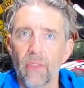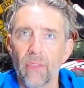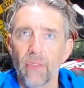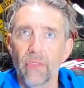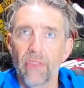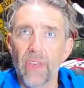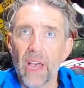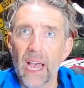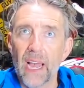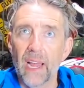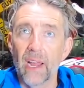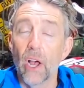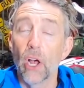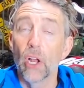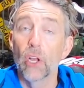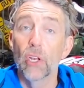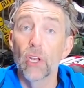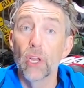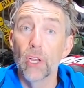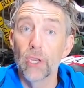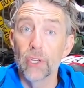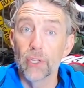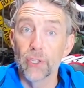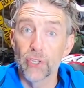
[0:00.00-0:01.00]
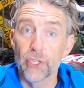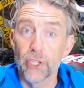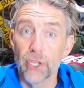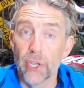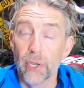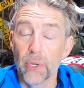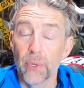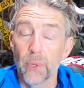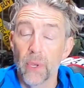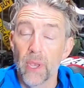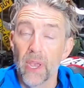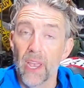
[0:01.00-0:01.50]
that alerts
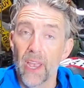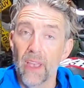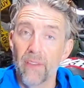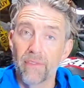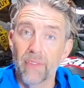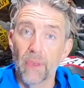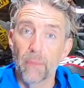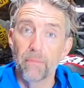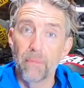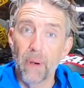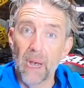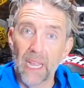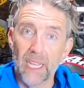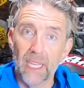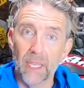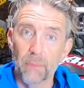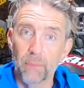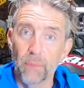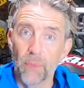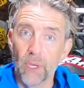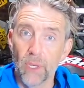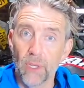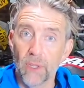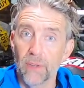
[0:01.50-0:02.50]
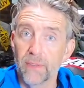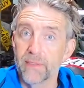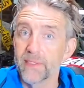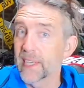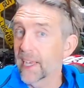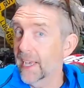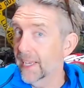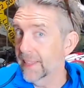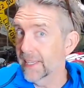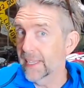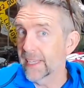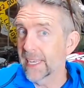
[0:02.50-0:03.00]
you if the bike moves
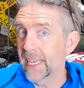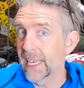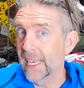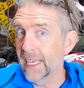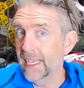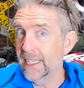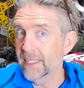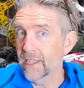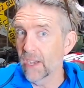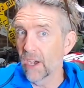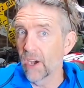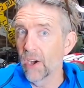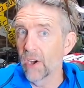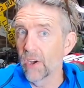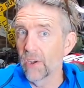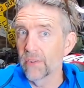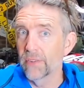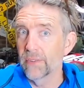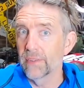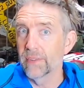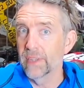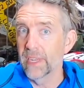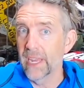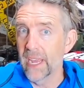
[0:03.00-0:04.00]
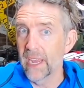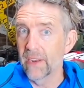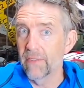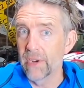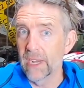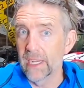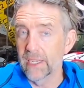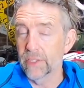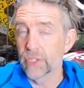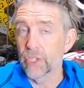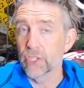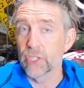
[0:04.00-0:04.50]
and the keys aren't near
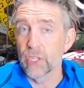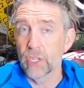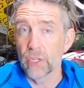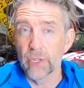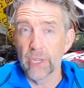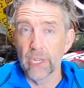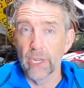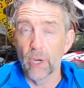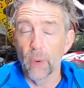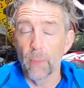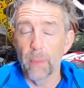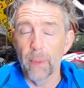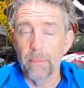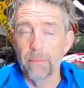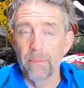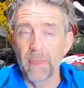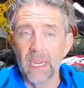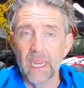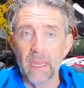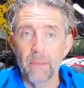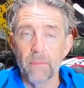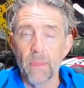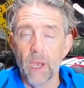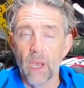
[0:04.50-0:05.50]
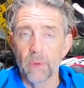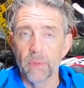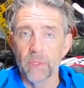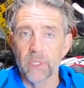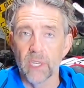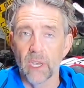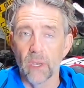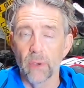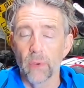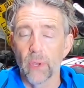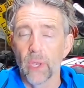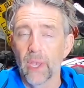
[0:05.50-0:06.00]
it. Just look it up,
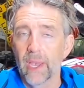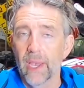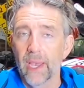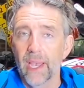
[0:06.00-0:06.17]
Minimoto.